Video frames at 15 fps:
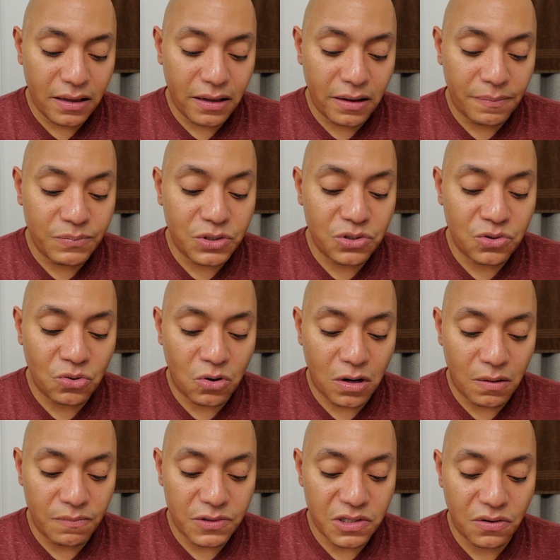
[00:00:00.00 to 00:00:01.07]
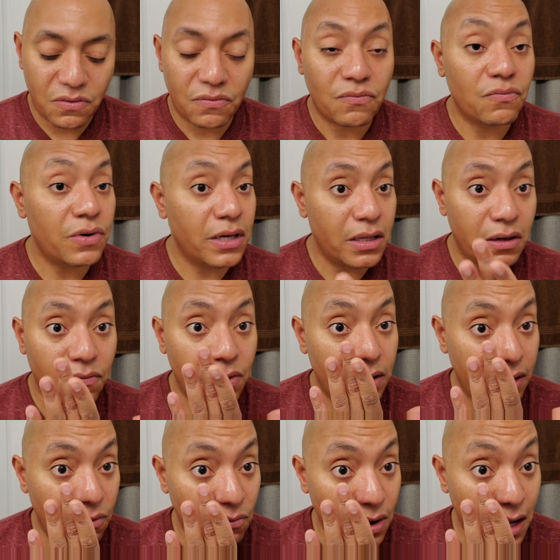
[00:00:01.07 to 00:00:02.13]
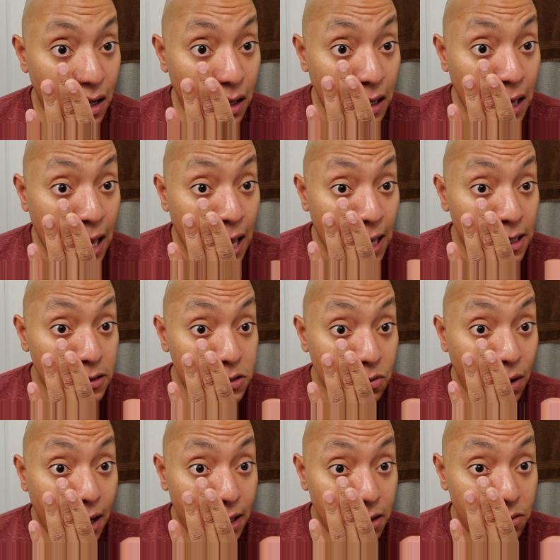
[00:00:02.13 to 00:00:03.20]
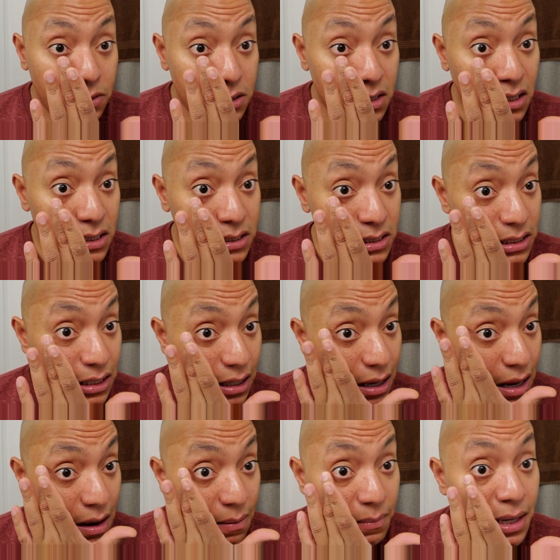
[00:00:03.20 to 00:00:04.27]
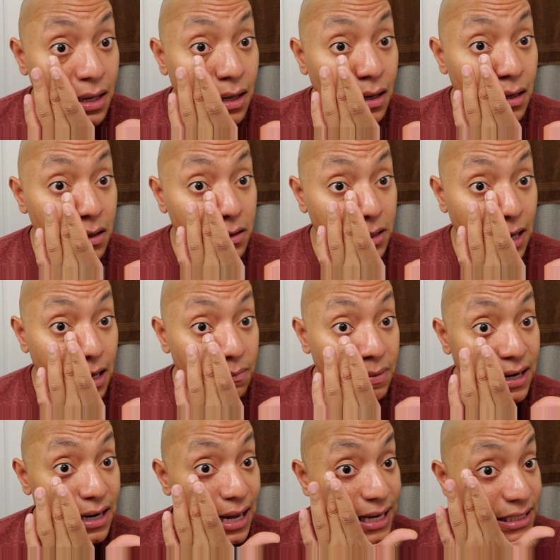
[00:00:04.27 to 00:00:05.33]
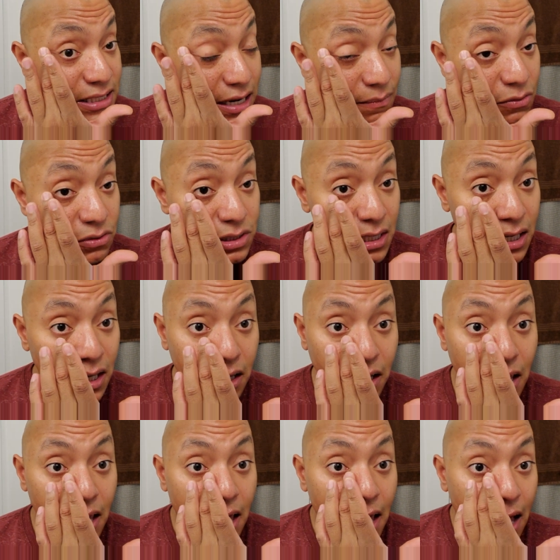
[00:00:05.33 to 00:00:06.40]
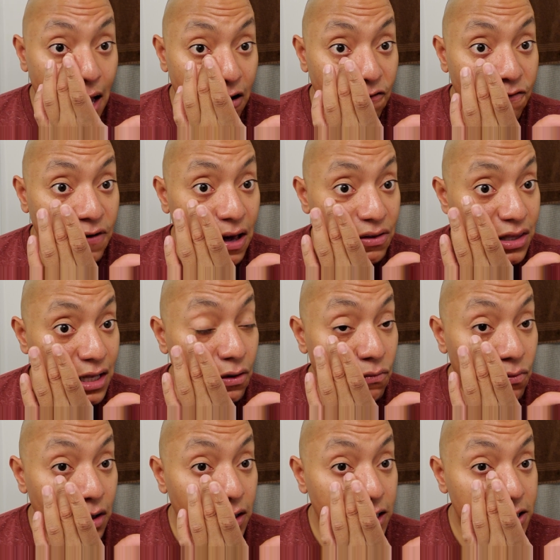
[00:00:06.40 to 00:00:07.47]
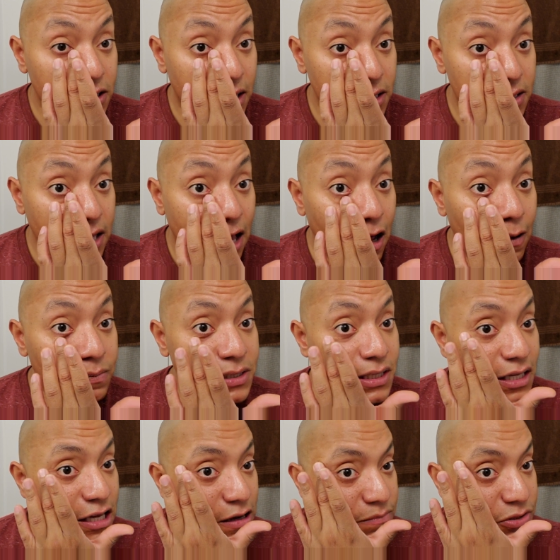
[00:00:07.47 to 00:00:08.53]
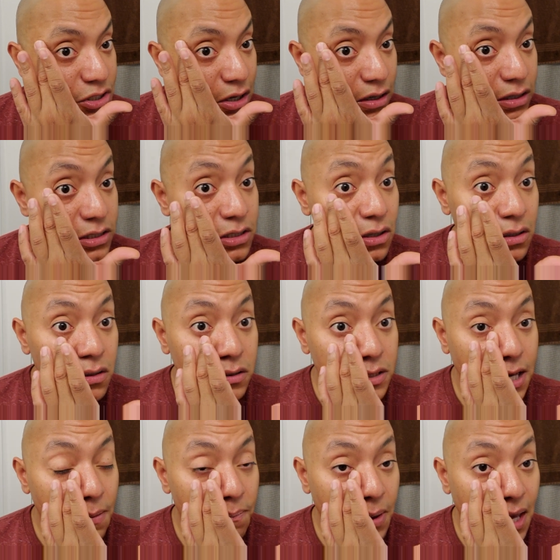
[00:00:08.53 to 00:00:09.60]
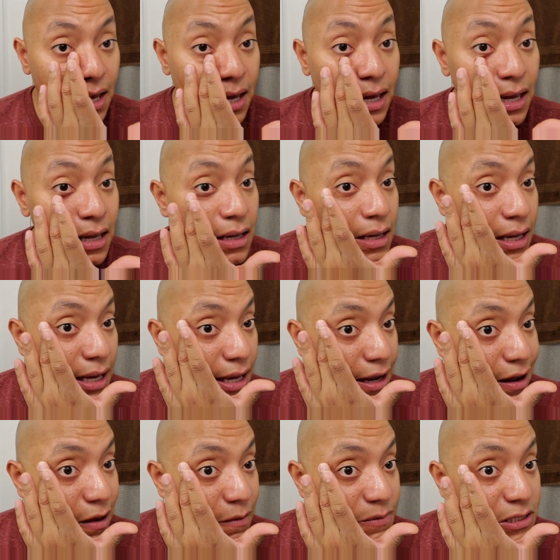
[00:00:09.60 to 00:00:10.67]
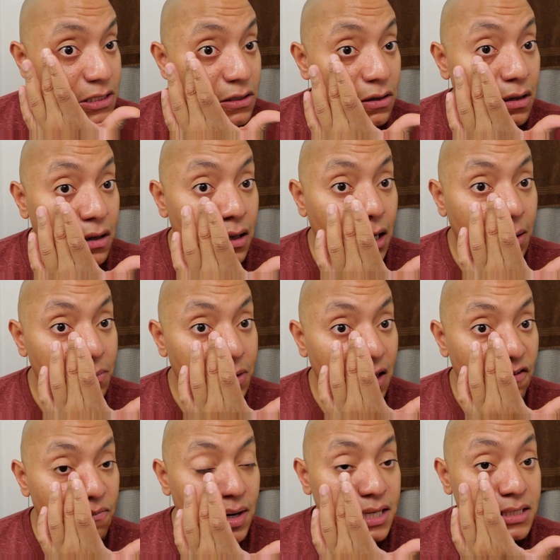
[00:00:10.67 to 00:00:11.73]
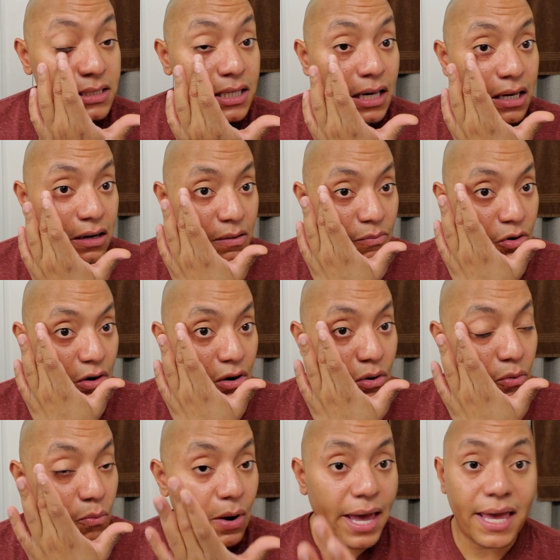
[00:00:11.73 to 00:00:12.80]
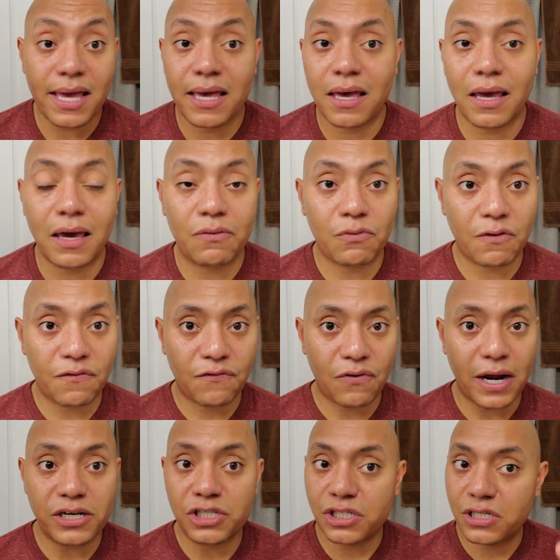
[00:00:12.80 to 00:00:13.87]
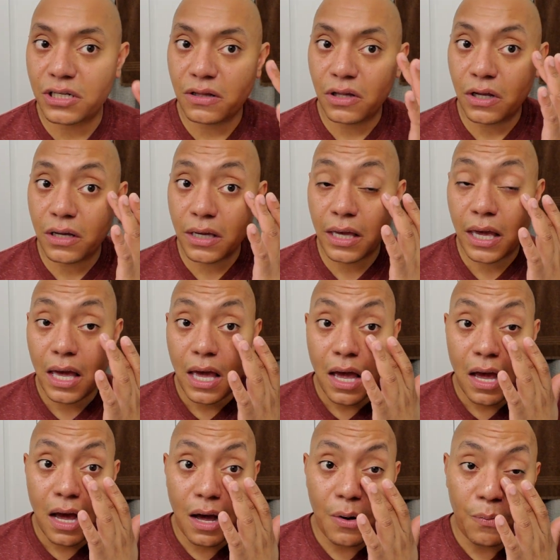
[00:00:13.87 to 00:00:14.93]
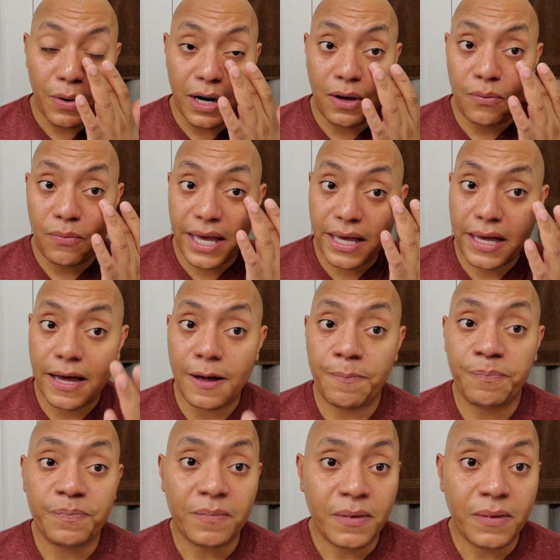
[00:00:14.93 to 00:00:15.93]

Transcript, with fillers: absorbs really, really well. And so I use this in my nighttime routine. I've found that it really does help to keep dark circles at bay. It helps to give my skin a more awake and refreshed look when I wake up.